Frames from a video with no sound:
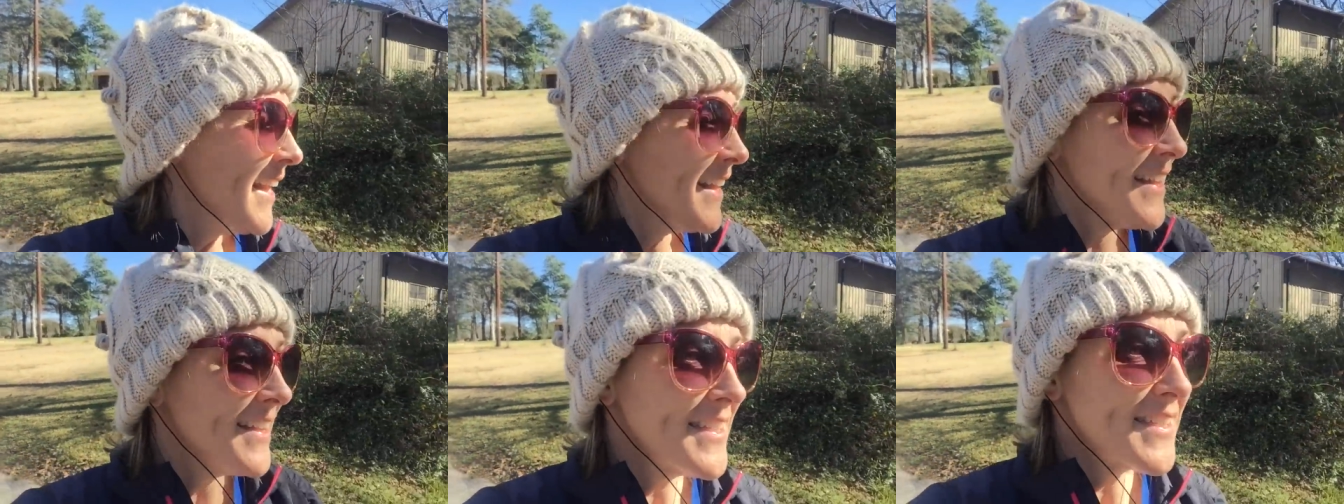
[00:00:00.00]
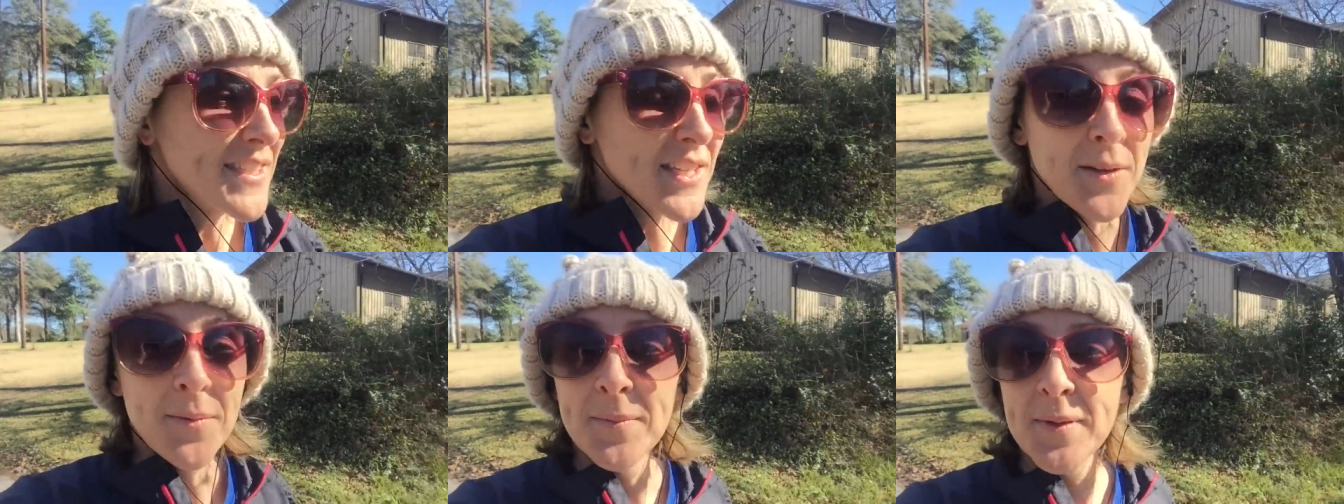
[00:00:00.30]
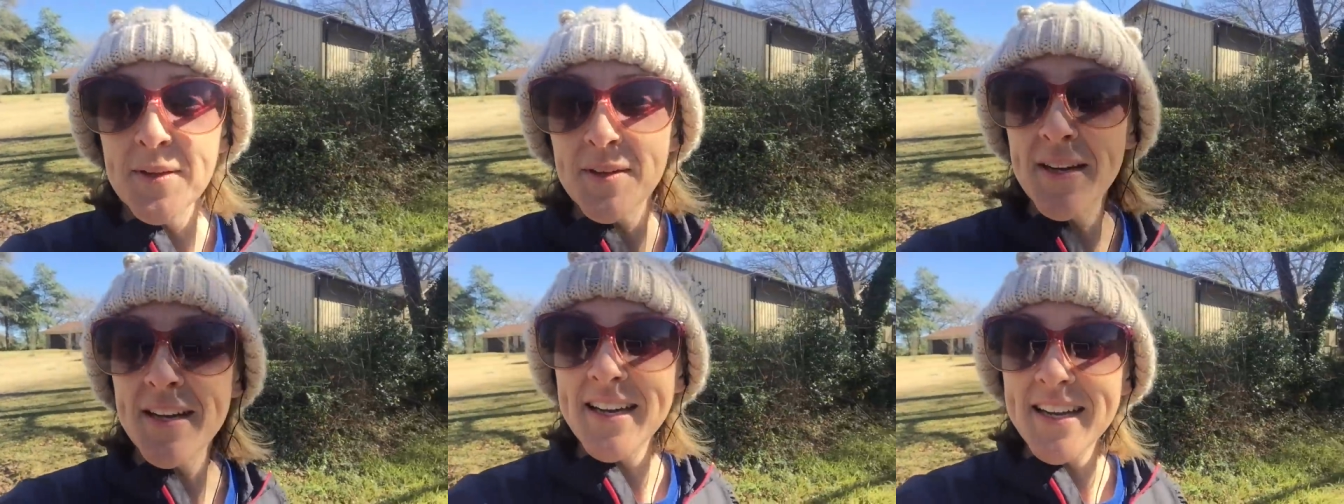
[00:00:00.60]
This
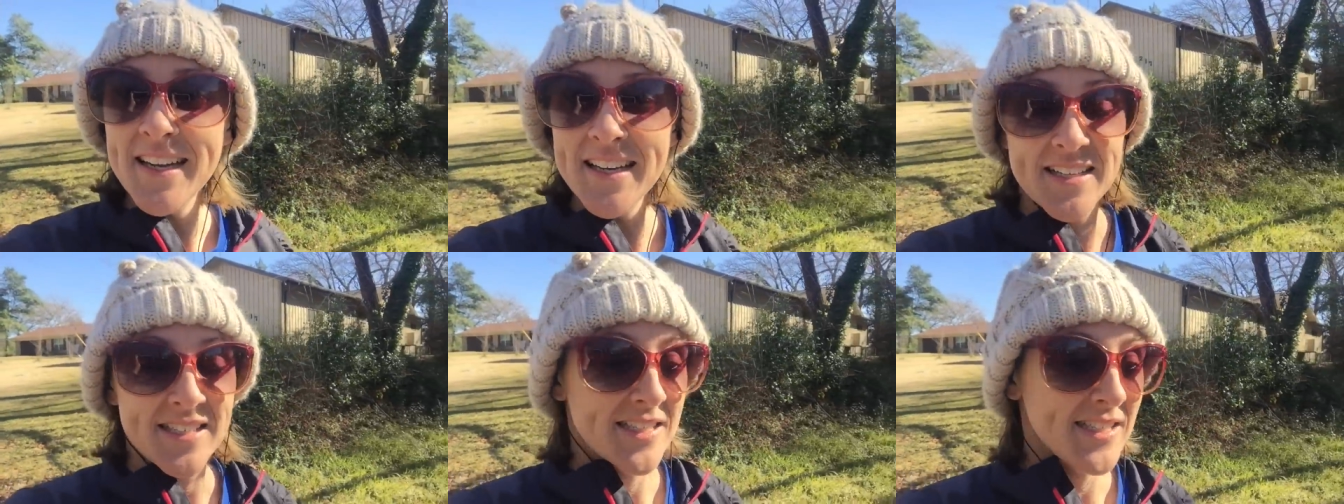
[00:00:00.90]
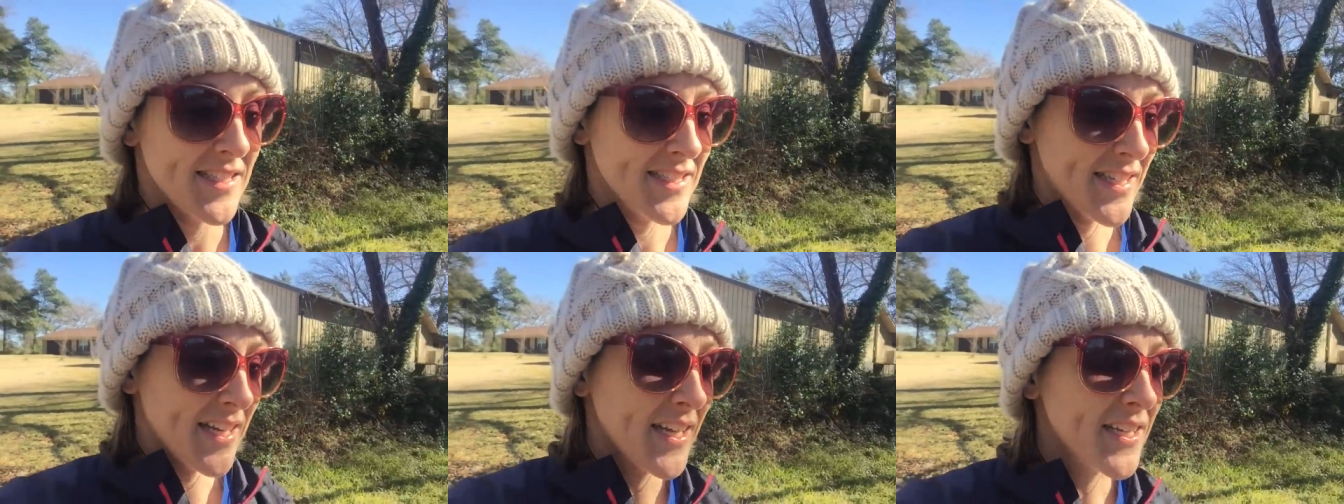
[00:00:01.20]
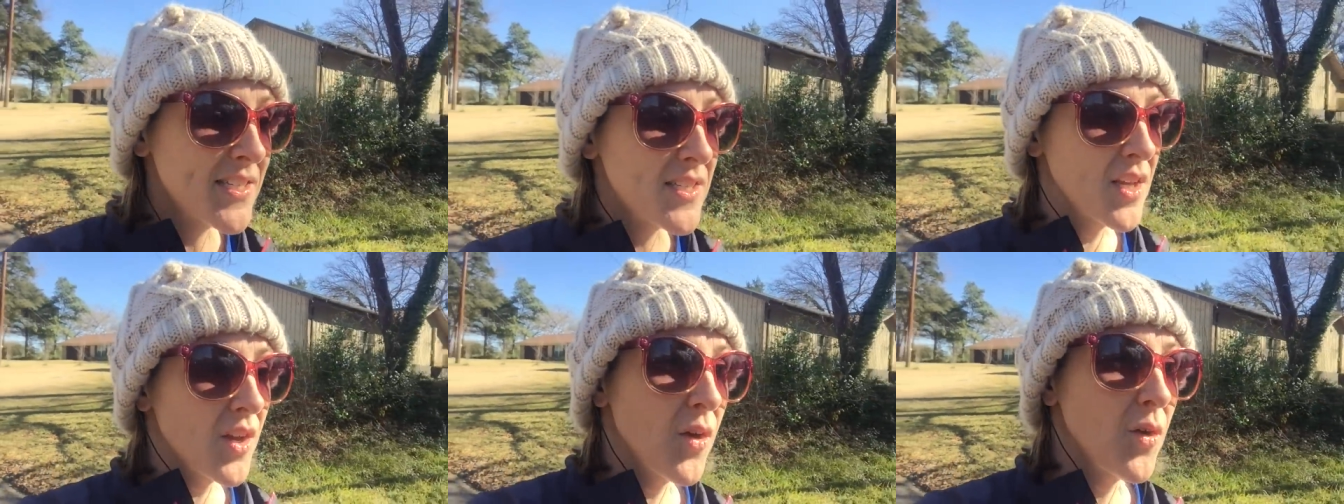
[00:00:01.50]
community is
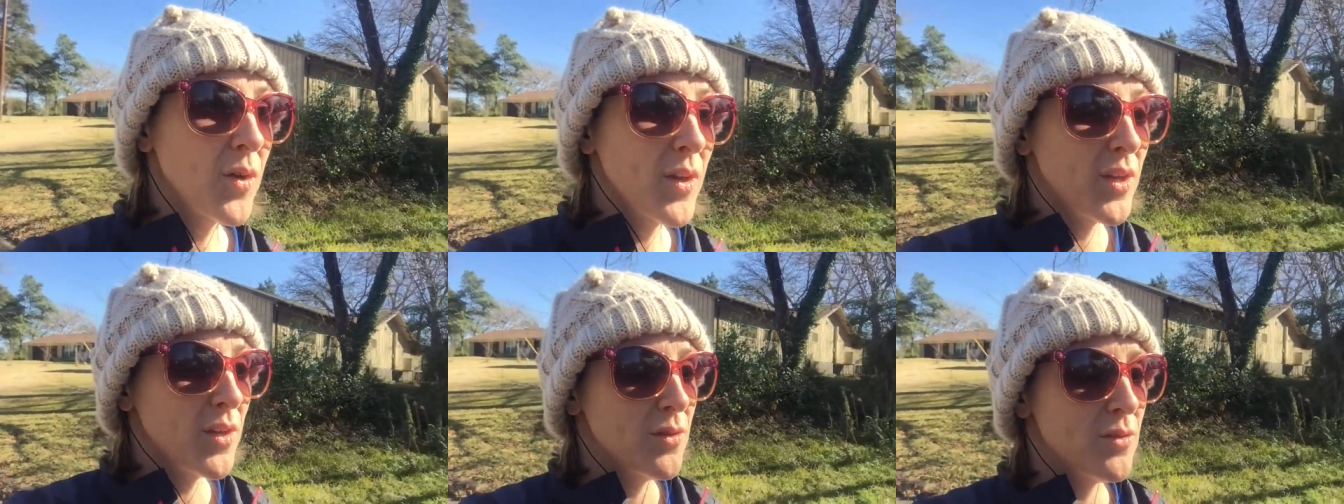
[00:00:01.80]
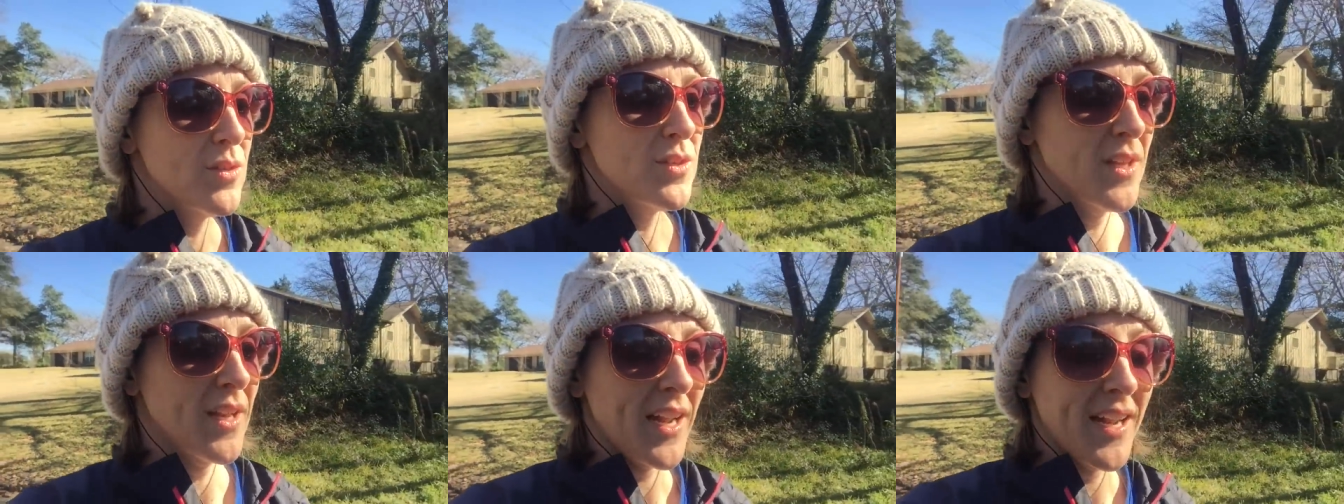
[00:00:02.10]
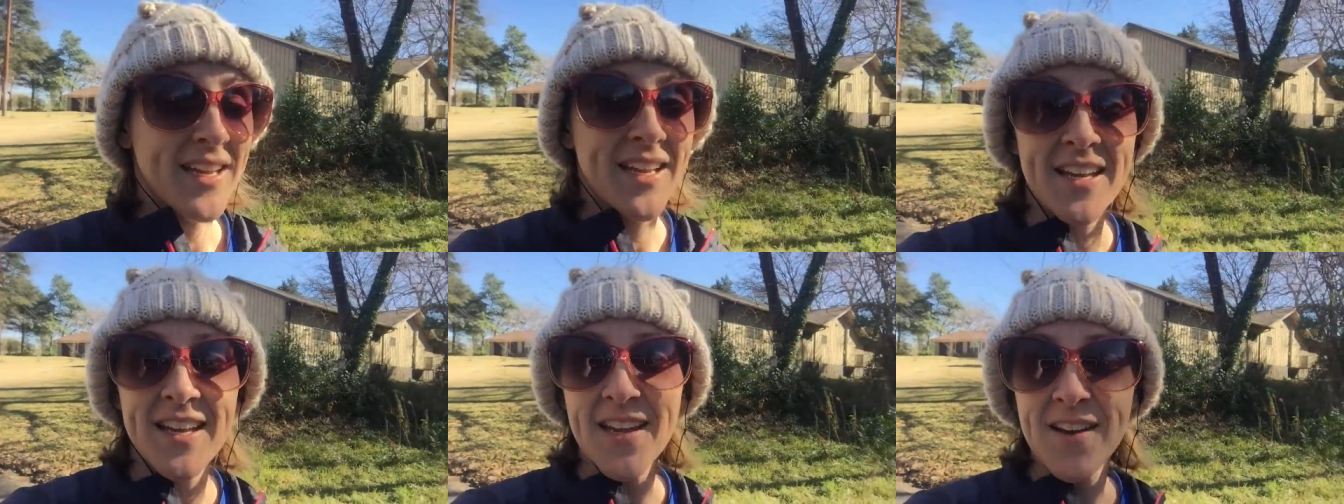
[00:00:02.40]
so huge that
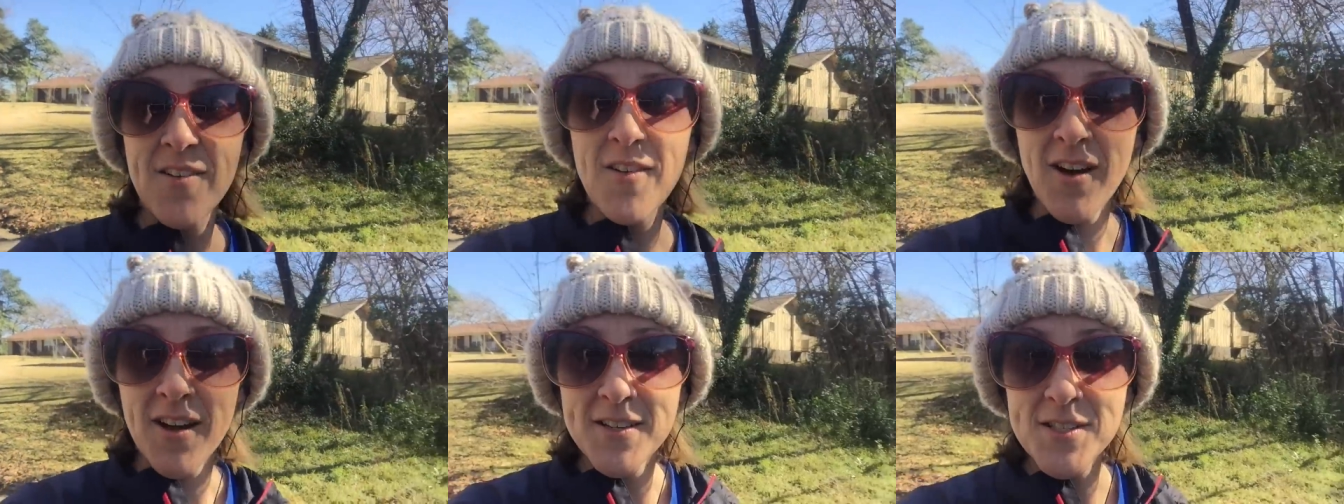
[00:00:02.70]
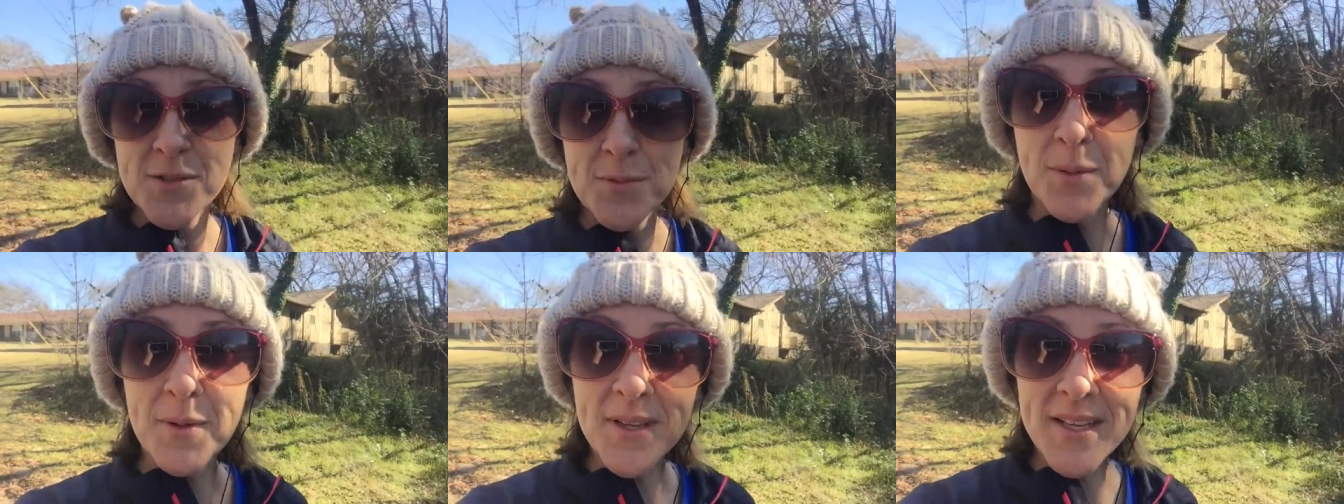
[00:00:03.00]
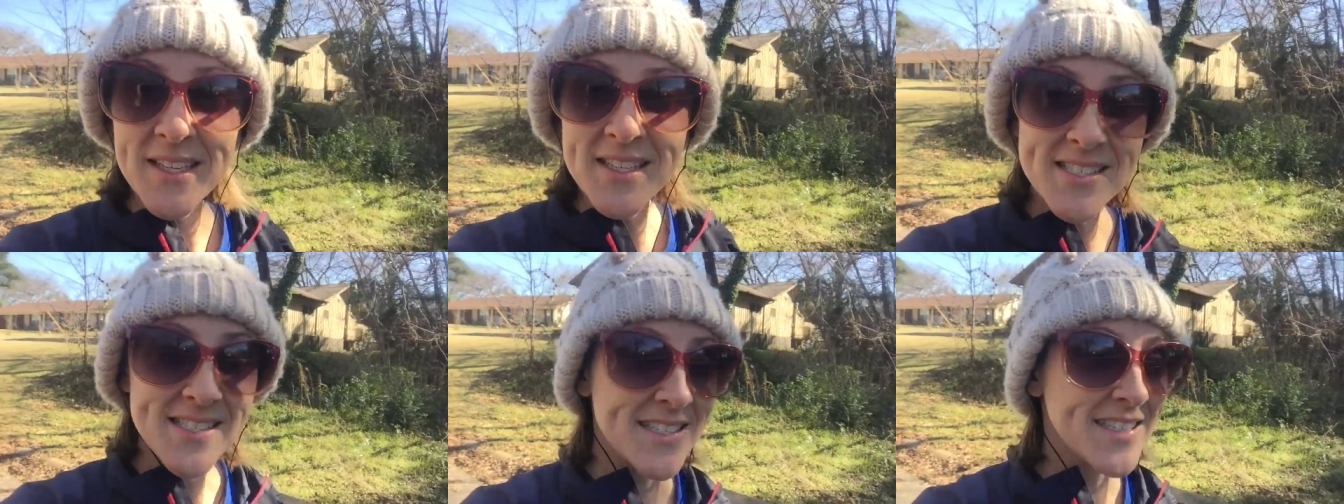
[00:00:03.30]
I can get lost
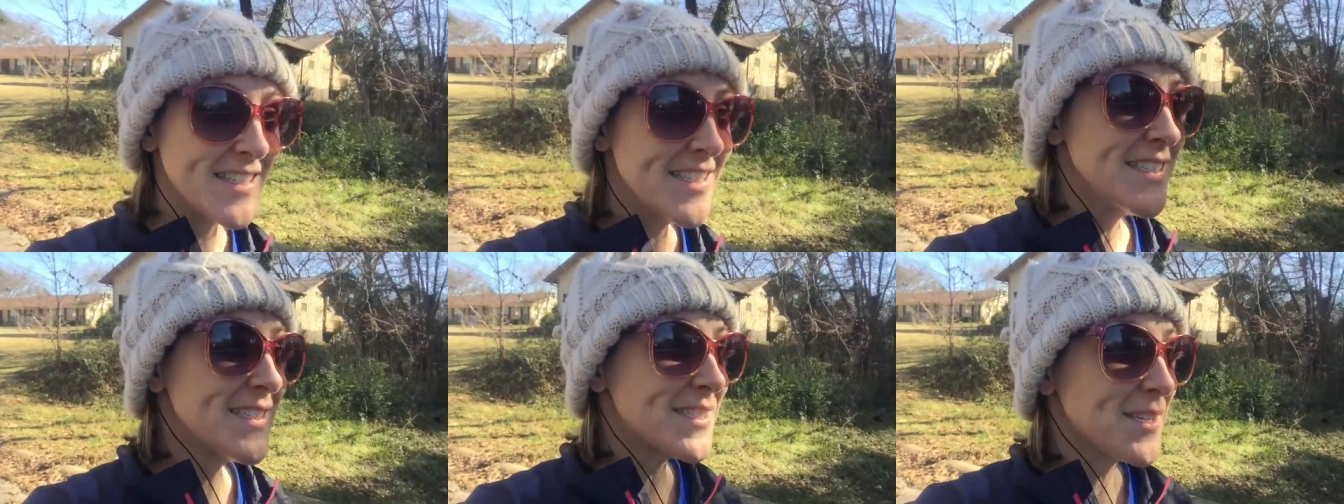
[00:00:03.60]
really easily,